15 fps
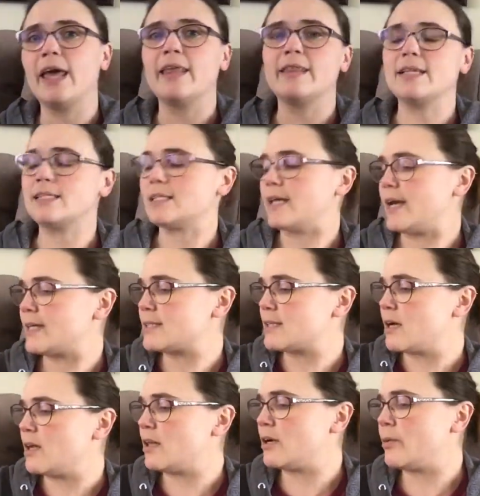This last
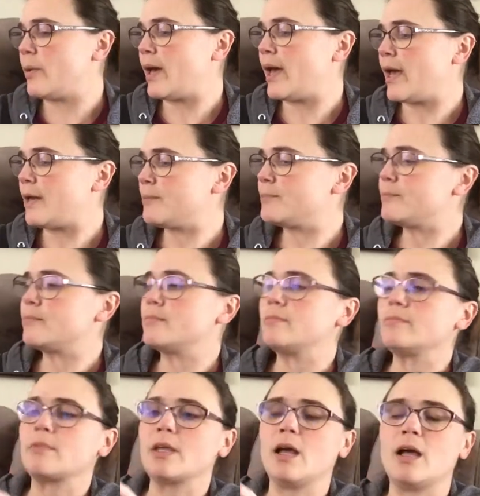colorway,
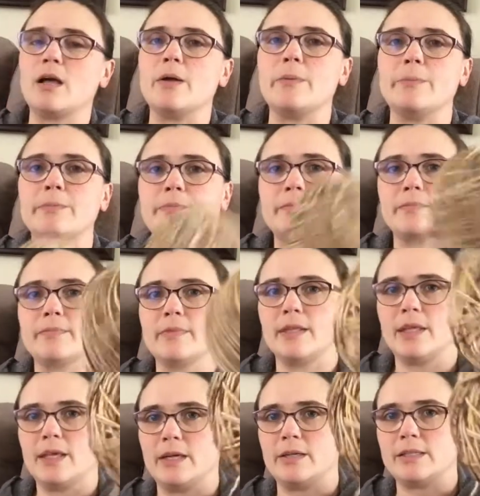
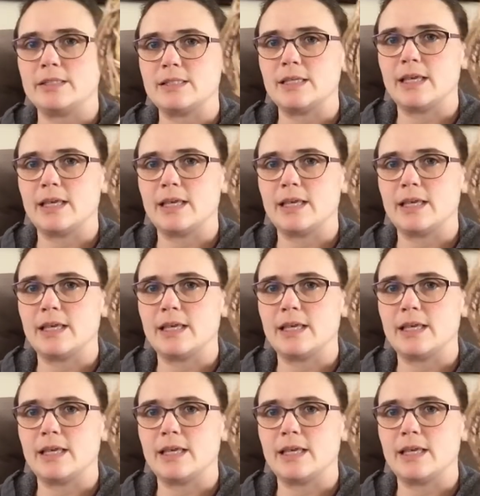here is the